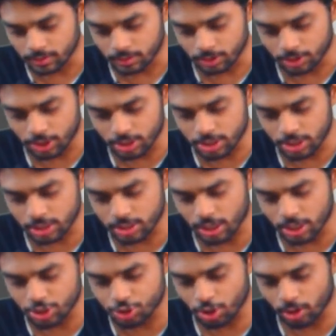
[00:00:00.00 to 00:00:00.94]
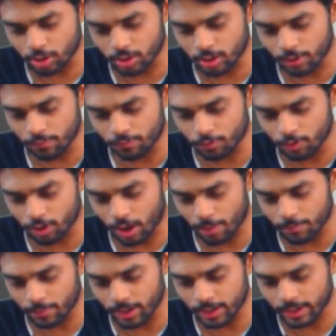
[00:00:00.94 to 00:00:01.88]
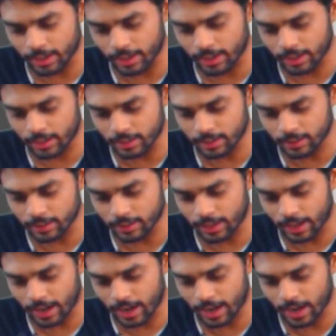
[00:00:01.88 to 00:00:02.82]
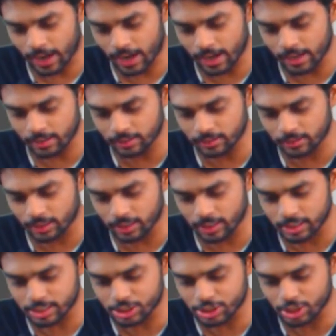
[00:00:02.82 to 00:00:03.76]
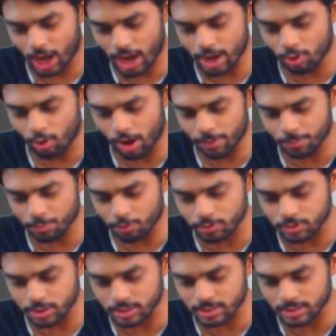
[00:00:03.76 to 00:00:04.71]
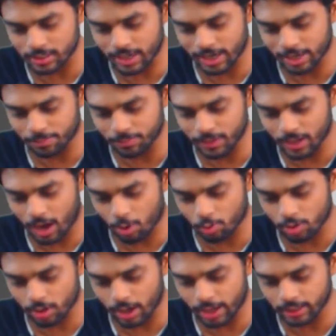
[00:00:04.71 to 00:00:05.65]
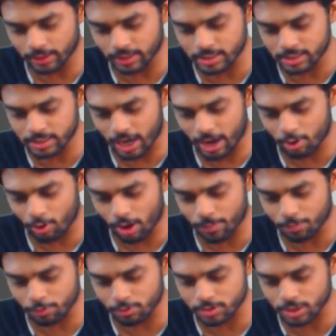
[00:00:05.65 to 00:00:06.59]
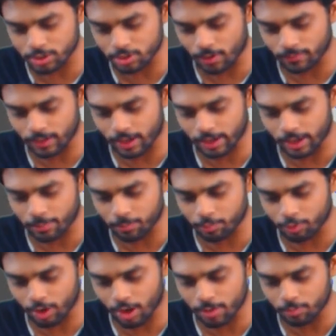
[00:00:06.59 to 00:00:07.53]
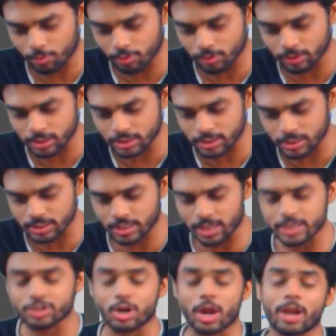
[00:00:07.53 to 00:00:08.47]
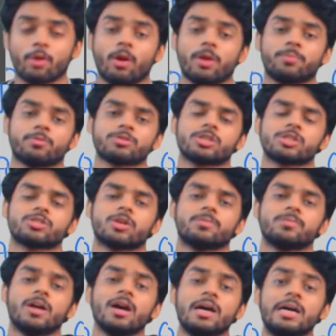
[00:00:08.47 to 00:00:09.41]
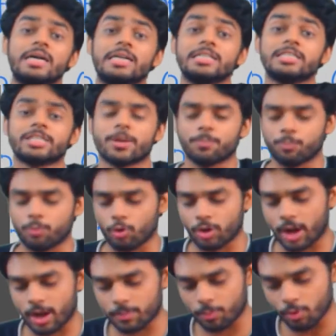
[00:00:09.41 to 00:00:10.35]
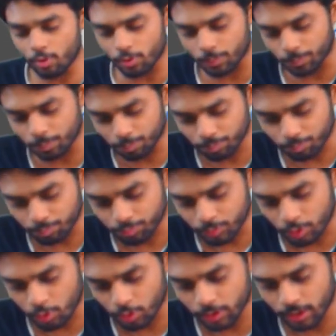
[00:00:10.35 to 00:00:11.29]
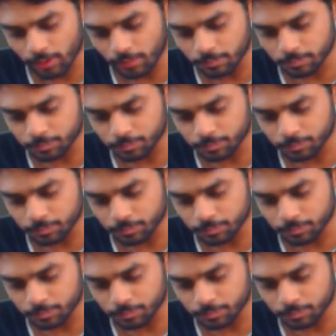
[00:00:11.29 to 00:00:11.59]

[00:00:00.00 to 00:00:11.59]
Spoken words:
This is the jugular foramen. And the styloid process. Let me outline the styloid process of the temporal bone. This is the styloid process of the temporal bone. Okay.